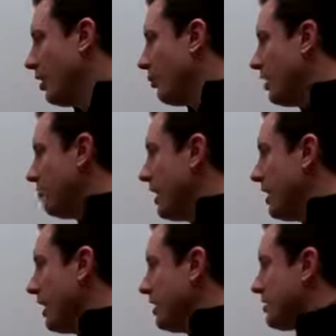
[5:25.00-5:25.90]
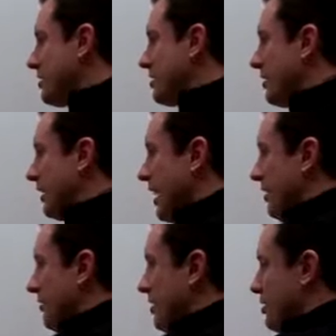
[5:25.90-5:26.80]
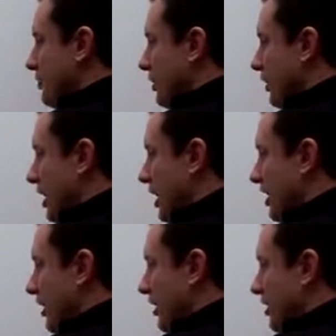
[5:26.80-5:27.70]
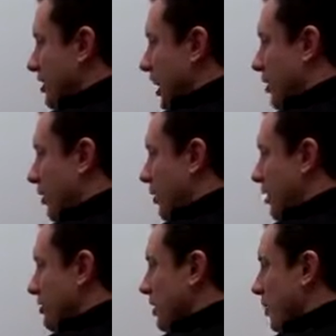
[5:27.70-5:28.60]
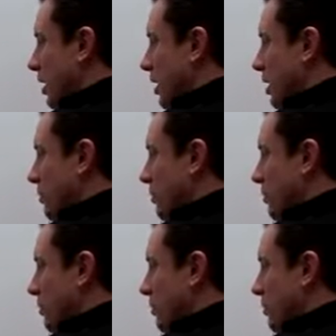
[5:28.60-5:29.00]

we may not necessarily have visibility to how things are going on.